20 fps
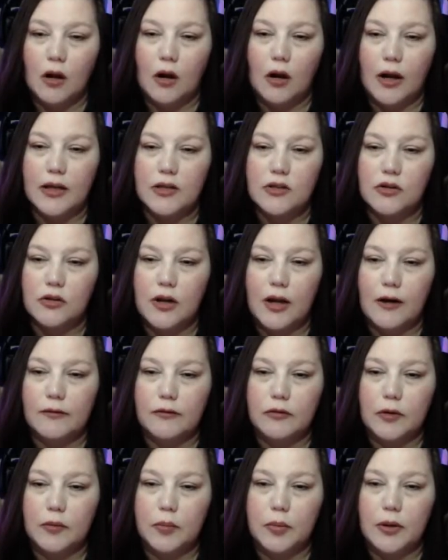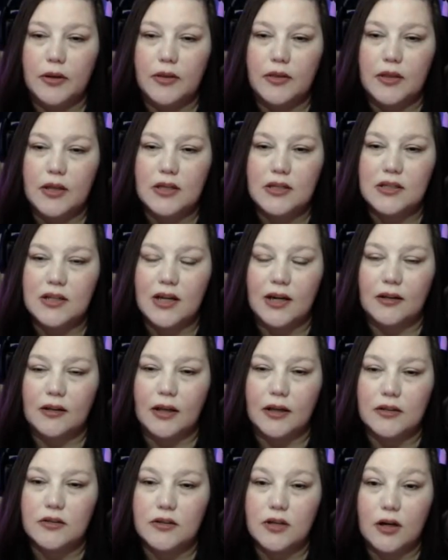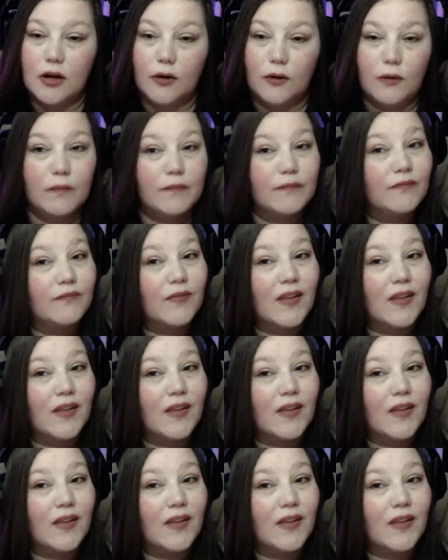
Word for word: All right, so now if we put this down like so,